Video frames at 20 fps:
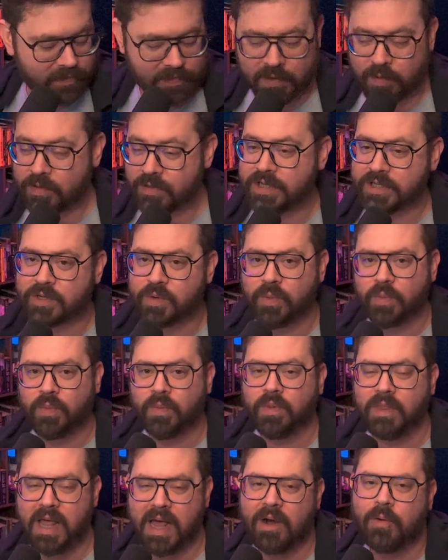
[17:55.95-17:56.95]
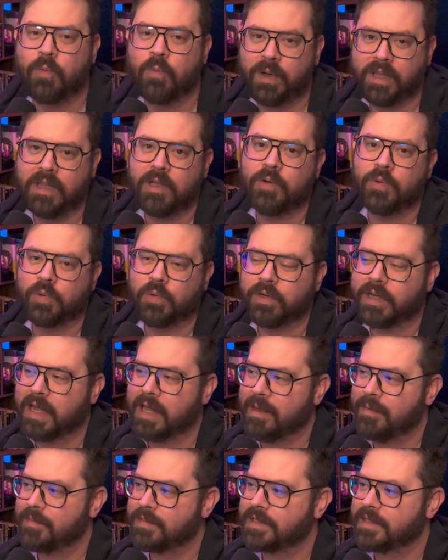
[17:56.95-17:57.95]
There were just a lot of really cool
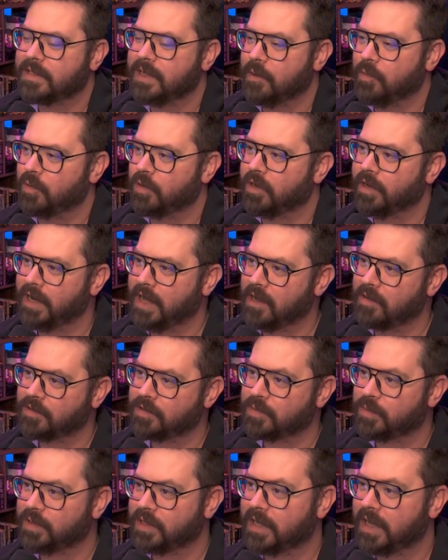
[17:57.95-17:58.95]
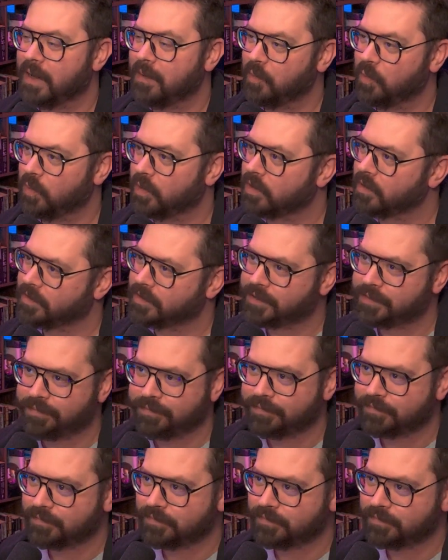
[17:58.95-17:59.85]
games that were announced with the Game Awards.